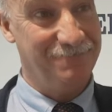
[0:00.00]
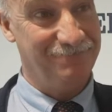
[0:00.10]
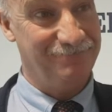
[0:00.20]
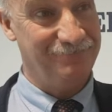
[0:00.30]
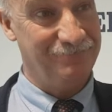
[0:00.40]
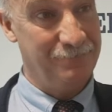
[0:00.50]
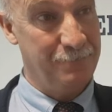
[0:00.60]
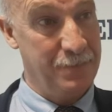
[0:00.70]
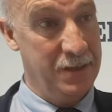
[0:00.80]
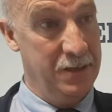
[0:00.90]
But
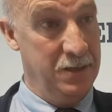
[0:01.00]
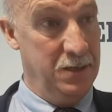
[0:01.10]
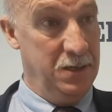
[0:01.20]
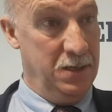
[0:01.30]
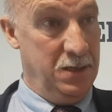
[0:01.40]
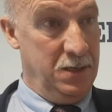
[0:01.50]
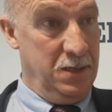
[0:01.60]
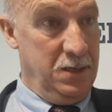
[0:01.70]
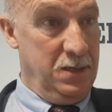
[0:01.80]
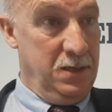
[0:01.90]
there's still a chance to
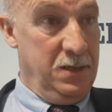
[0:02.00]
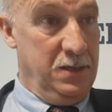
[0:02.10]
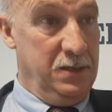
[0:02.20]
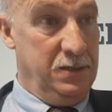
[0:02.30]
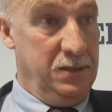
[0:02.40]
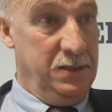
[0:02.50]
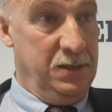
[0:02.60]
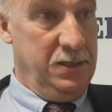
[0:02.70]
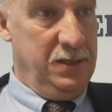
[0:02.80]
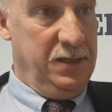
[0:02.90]
look at options and see
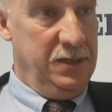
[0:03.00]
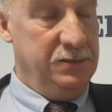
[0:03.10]
what's out there,